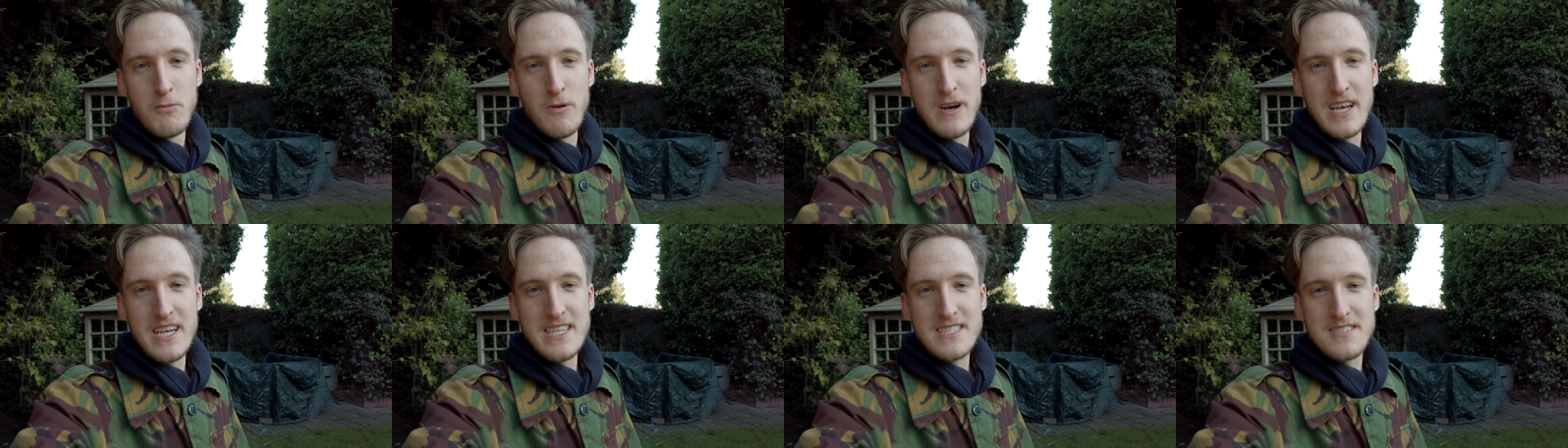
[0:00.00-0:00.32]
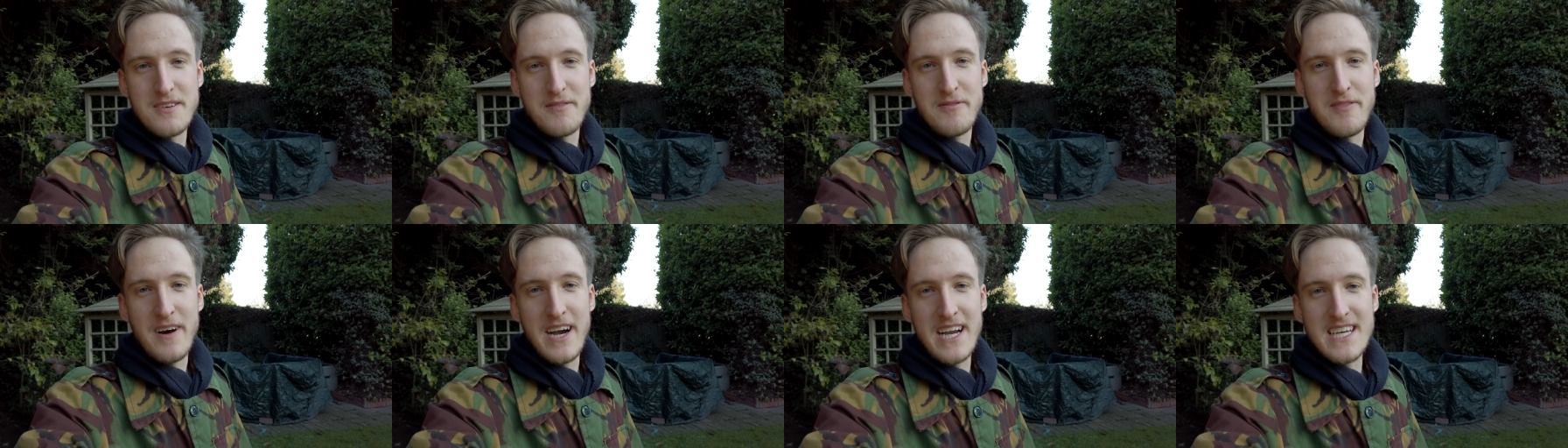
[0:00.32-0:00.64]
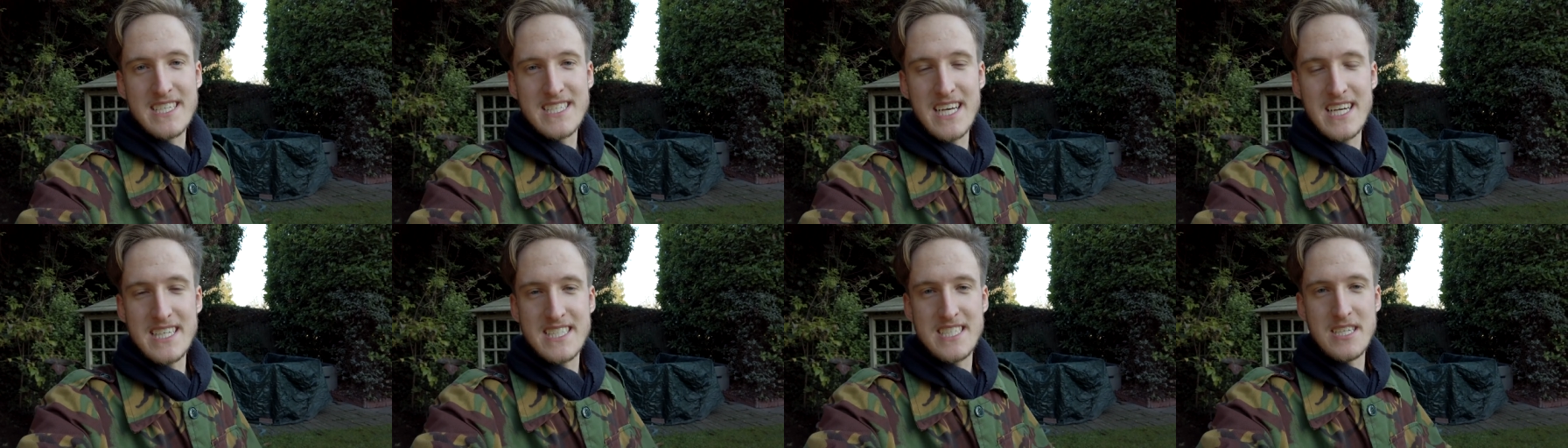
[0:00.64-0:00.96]
willing to
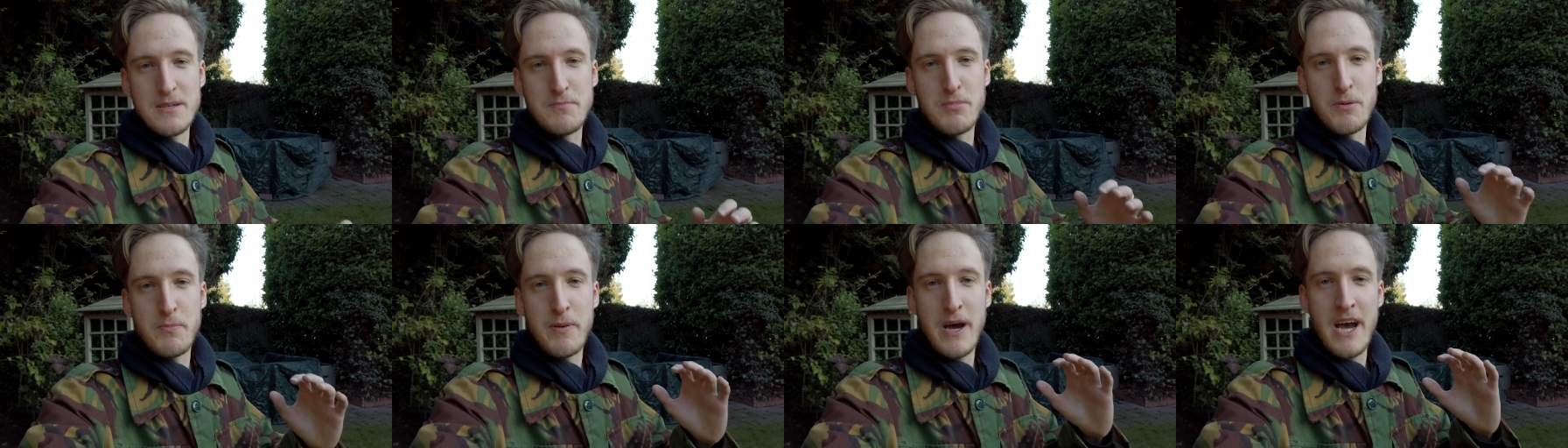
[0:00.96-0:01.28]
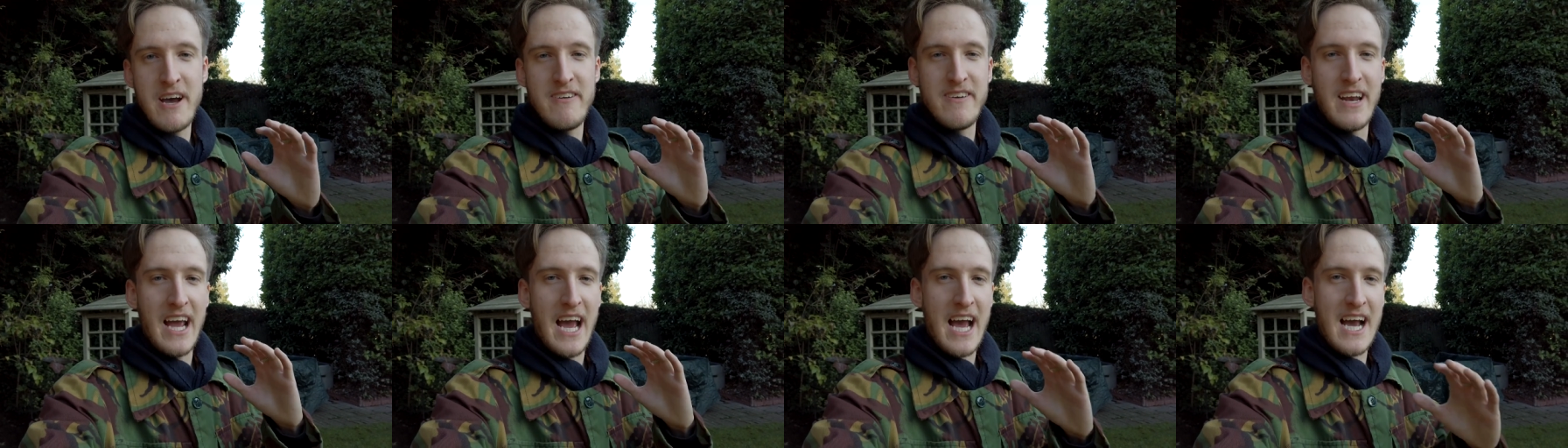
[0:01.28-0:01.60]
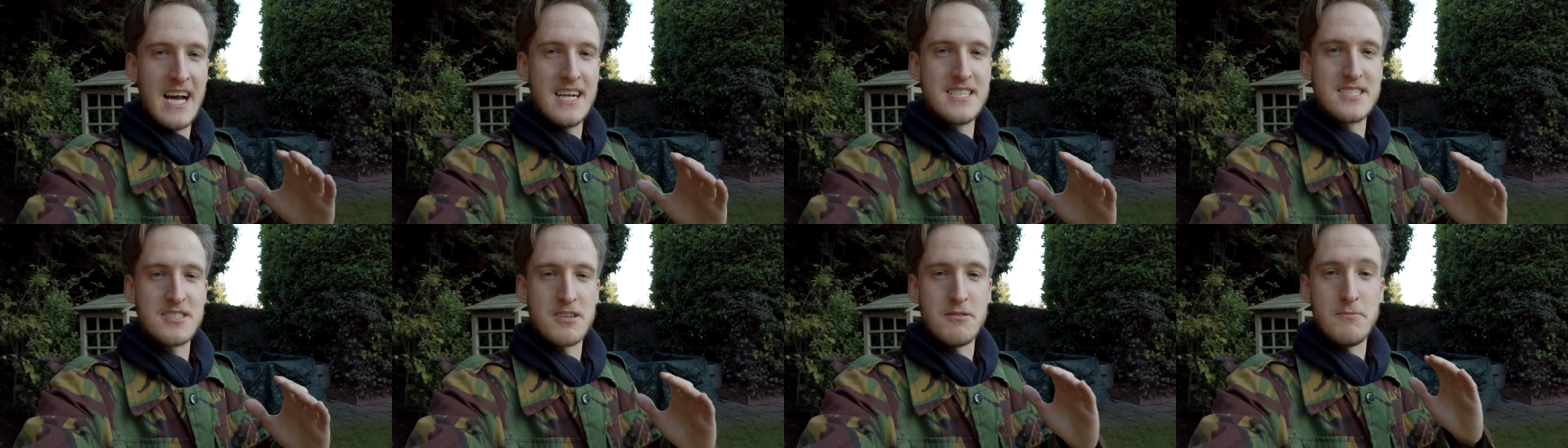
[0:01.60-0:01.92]
face actually preparing it
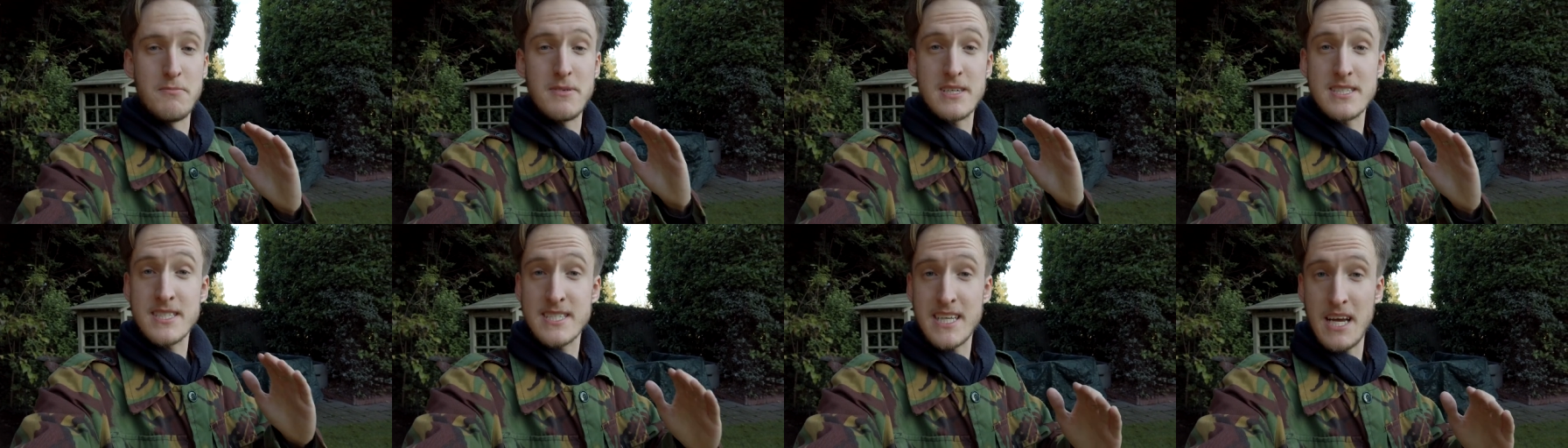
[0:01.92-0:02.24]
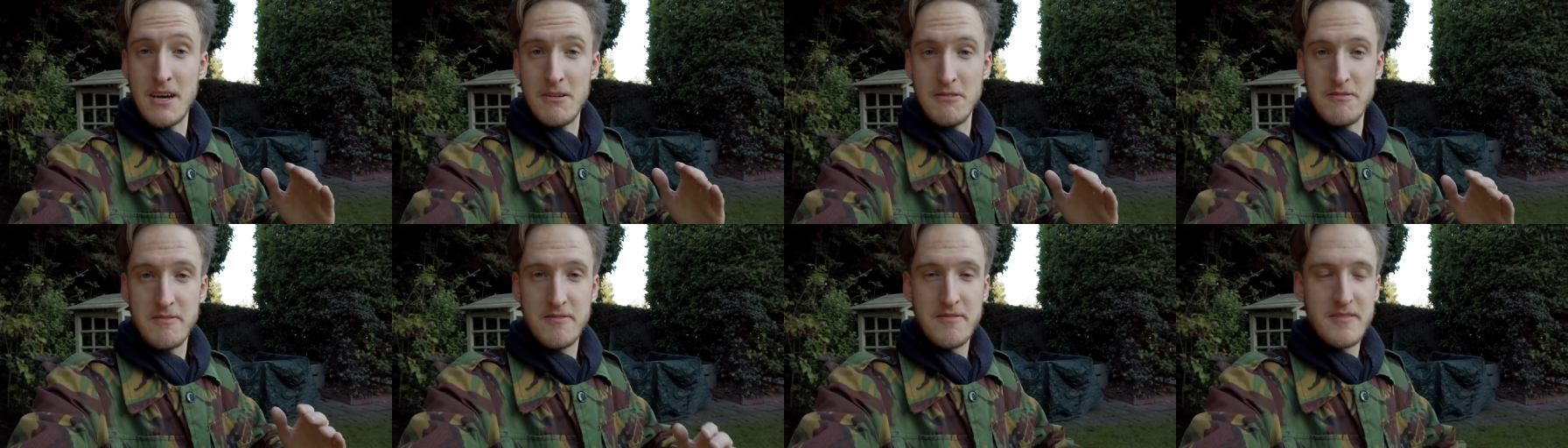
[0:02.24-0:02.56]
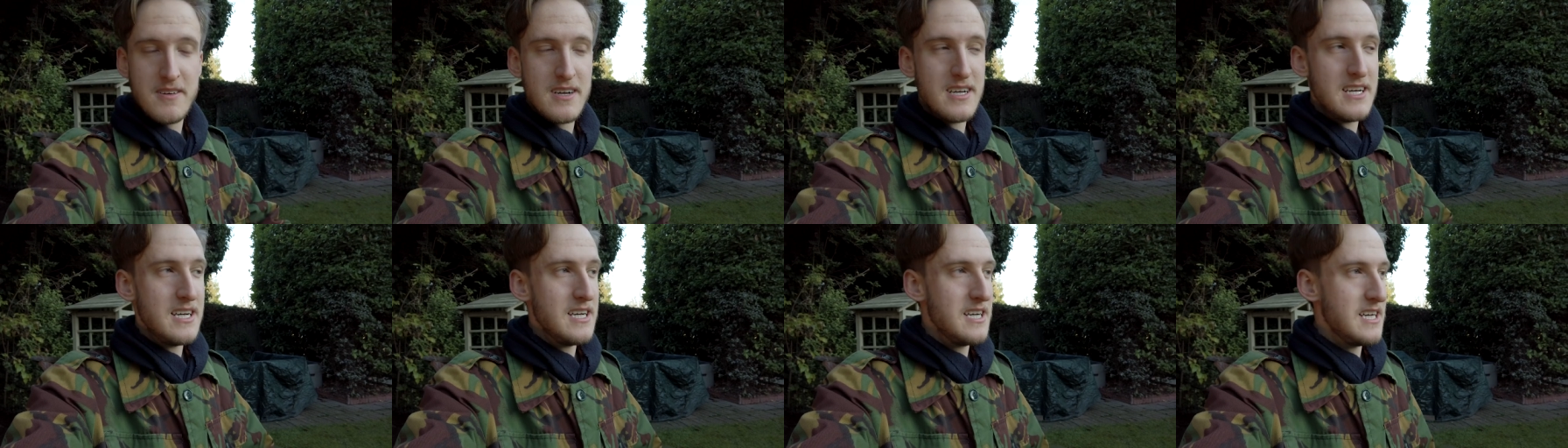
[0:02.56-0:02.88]
hands-on
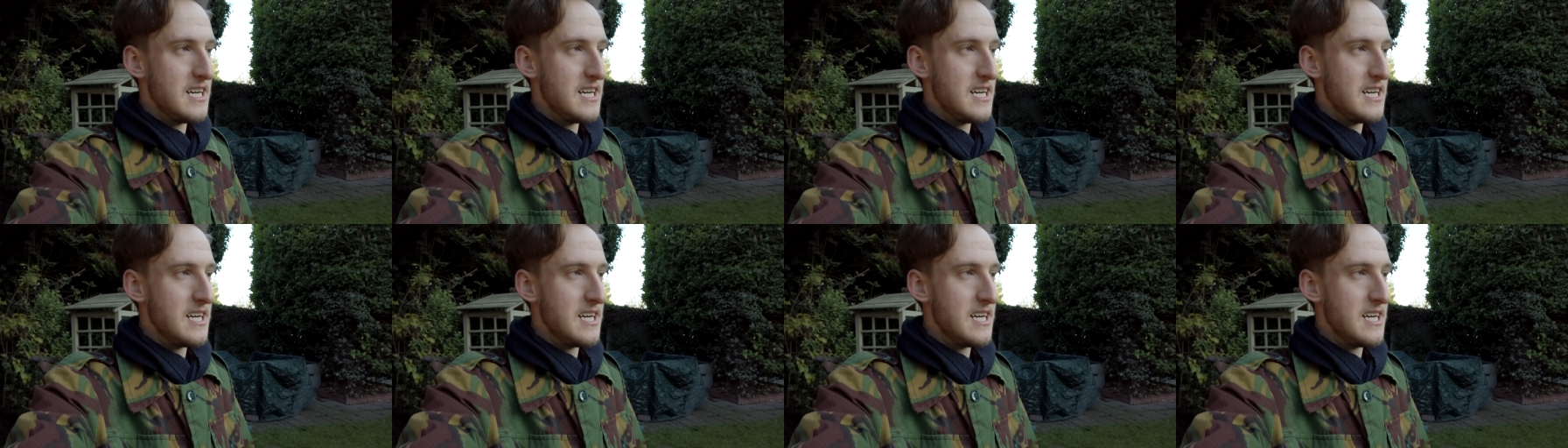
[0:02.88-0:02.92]
myself.